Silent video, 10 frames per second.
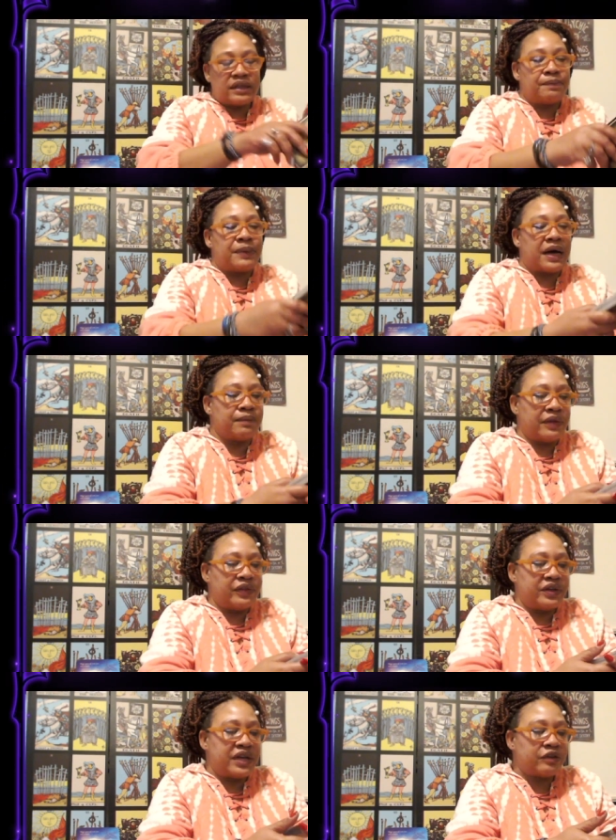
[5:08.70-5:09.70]
bottom of
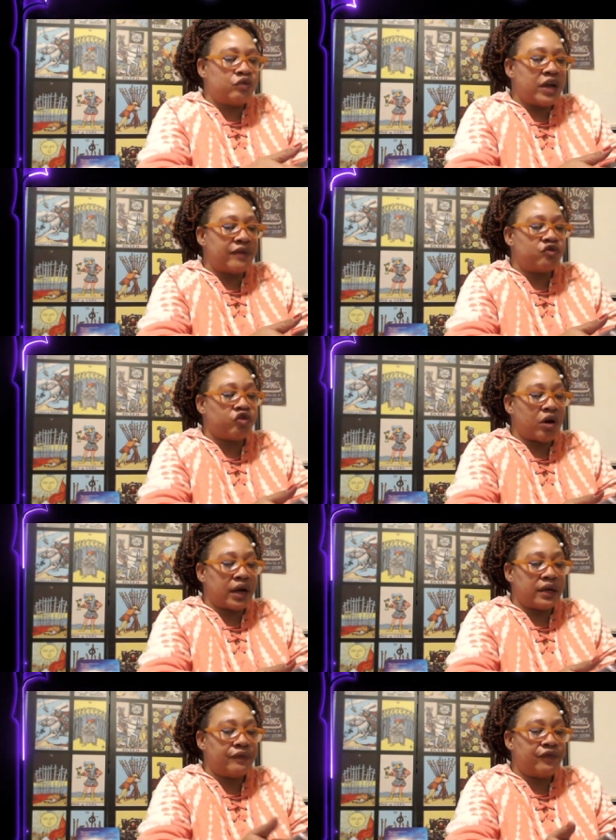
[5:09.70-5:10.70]
the deck, you have
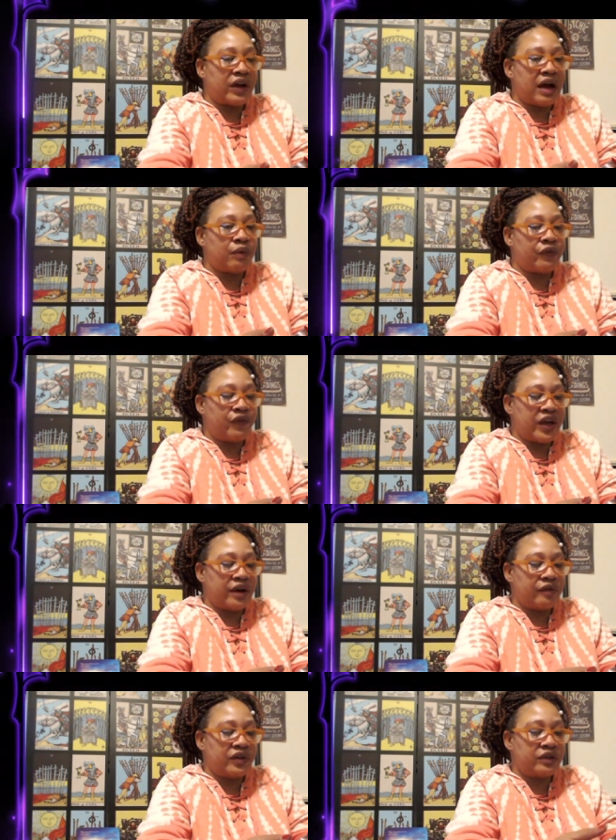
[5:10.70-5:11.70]
Dried Flower
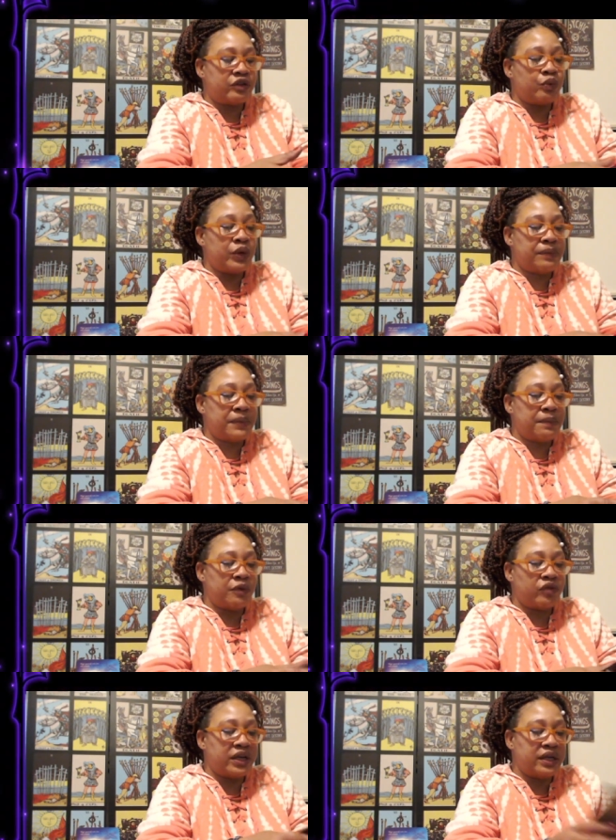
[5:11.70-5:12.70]
Fairy, Sweet
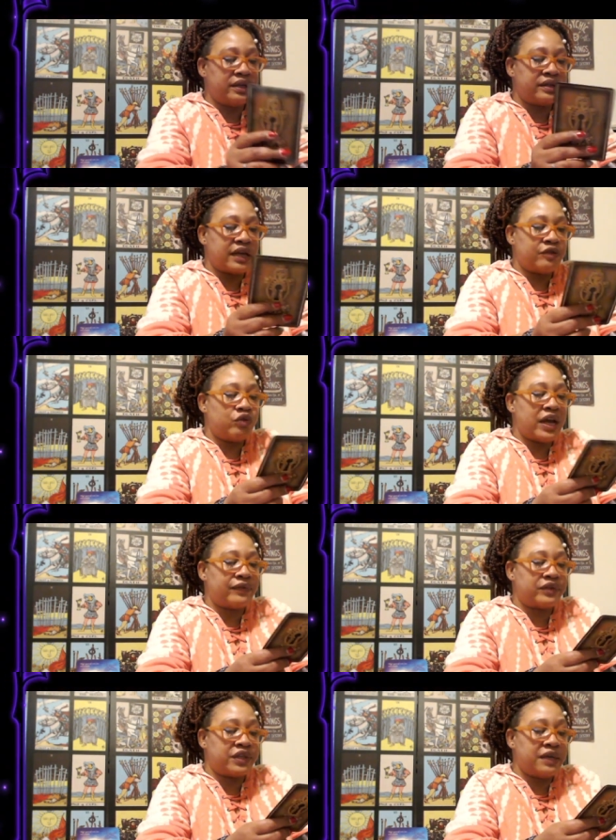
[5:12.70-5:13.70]
Memories, and you
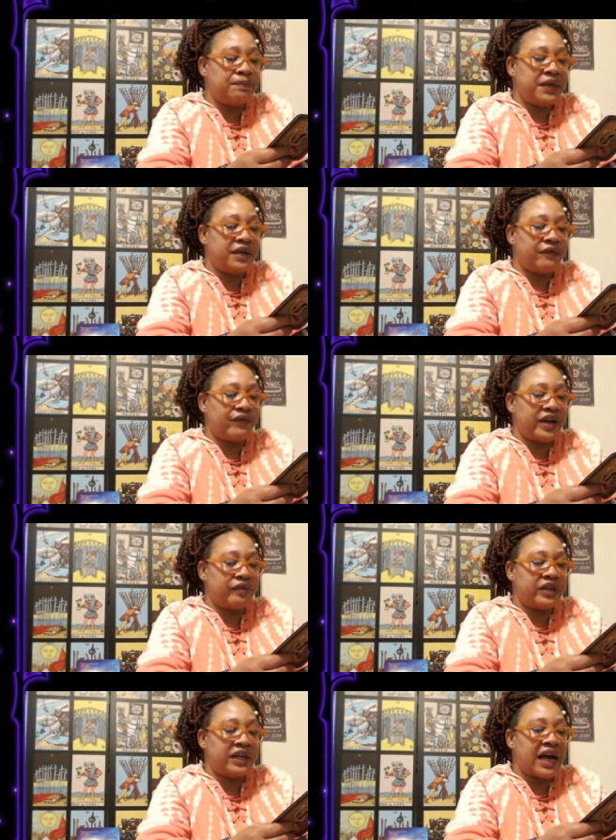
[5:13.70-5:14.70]
have Sea Beacon
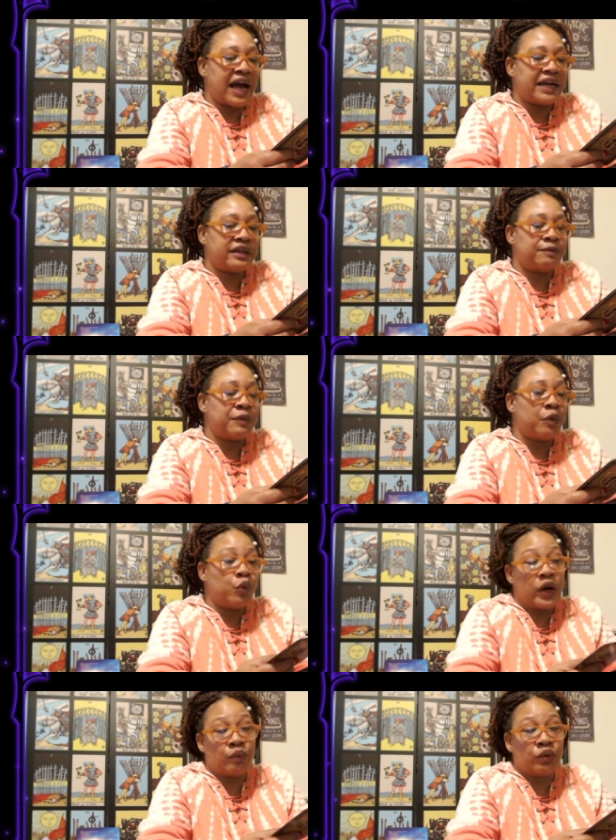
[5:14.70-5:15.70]
Fairy, Guidance, but
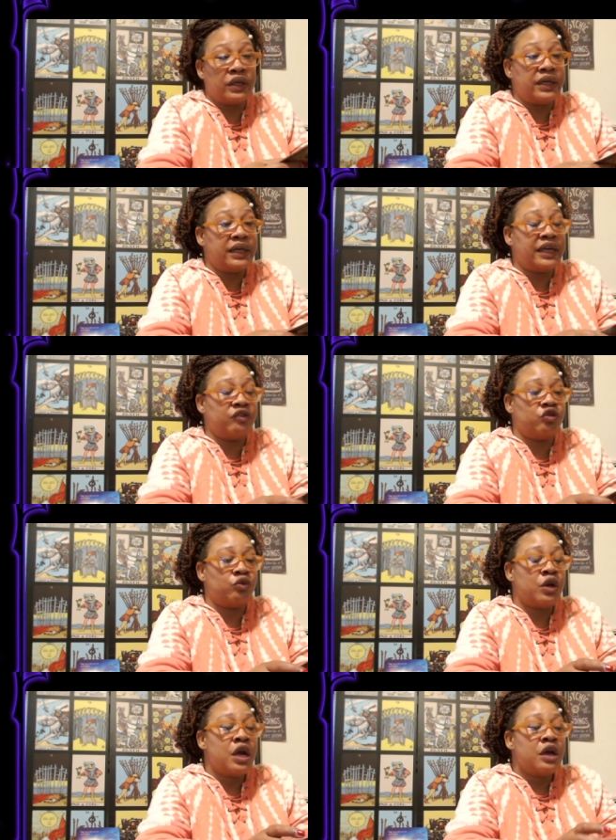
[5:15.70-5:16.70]
where will it lead you?
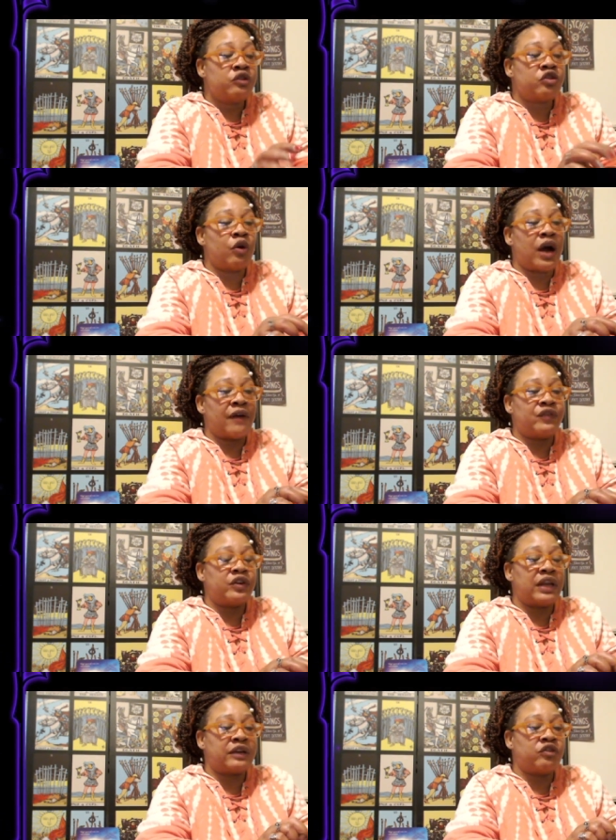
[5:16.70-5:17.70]
So I
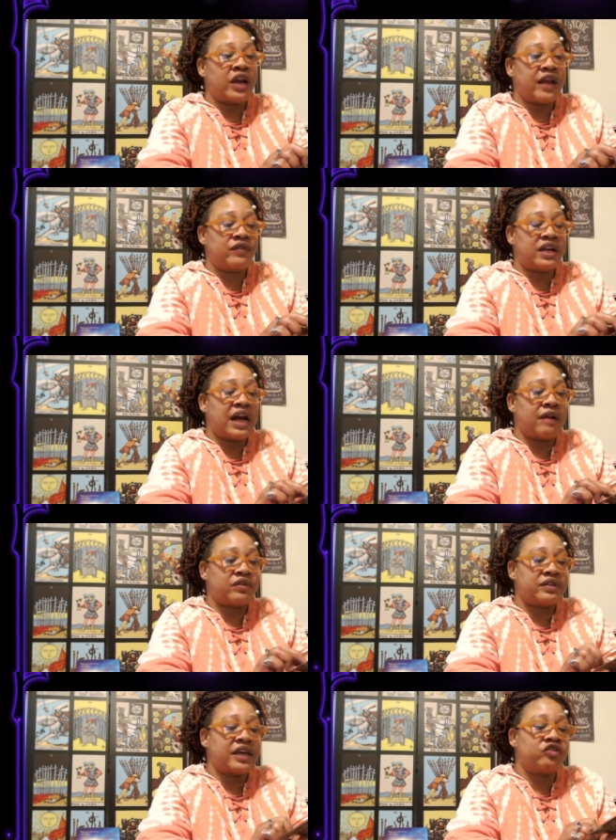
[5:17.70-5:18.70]
feel like we're having a
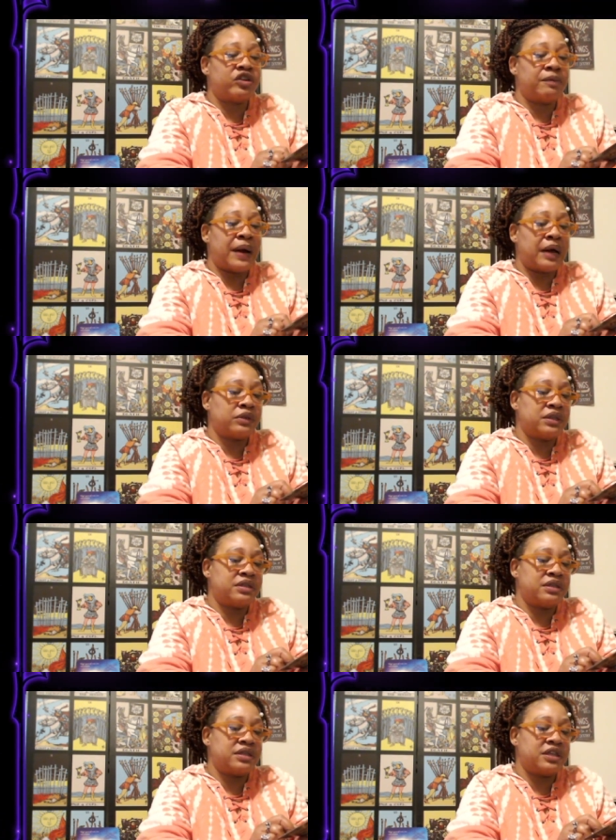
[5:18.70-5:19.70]
conversation about
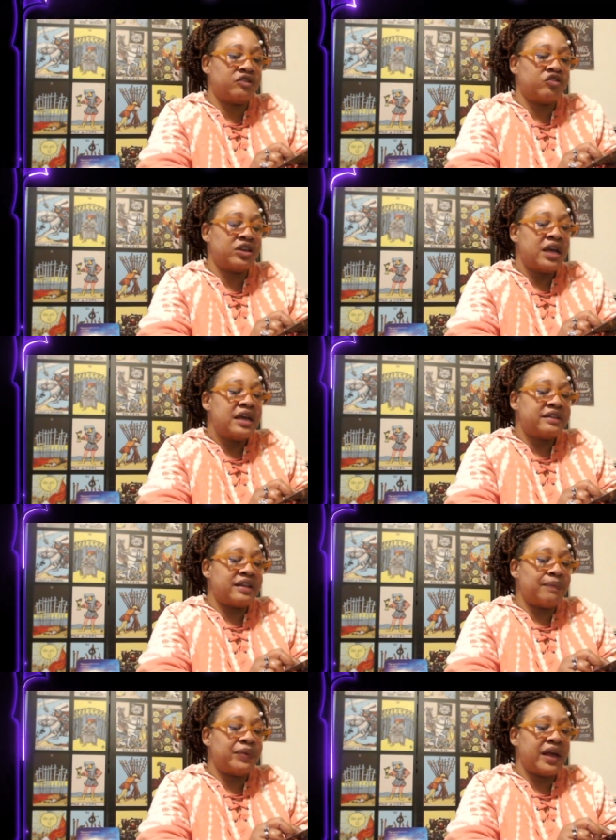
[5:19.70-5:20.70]
this decision.
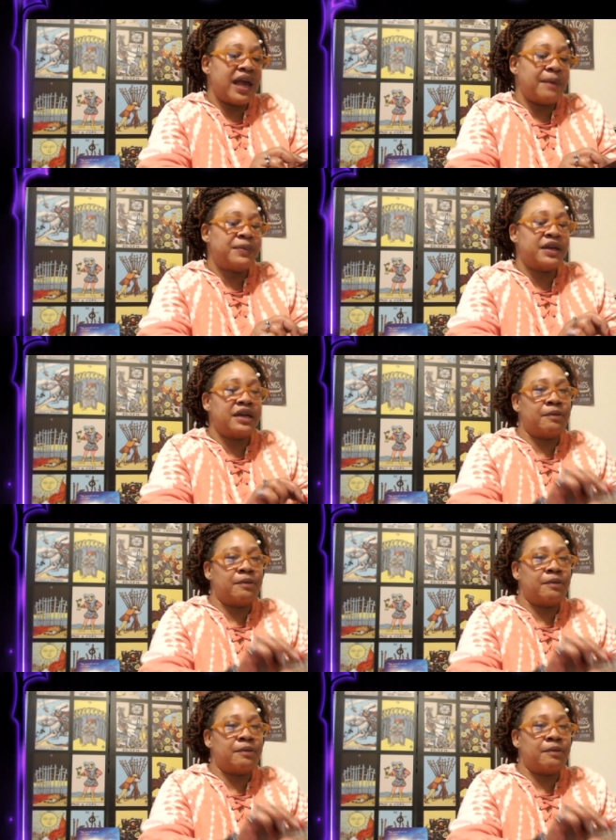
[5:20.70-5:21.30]
Something happened in the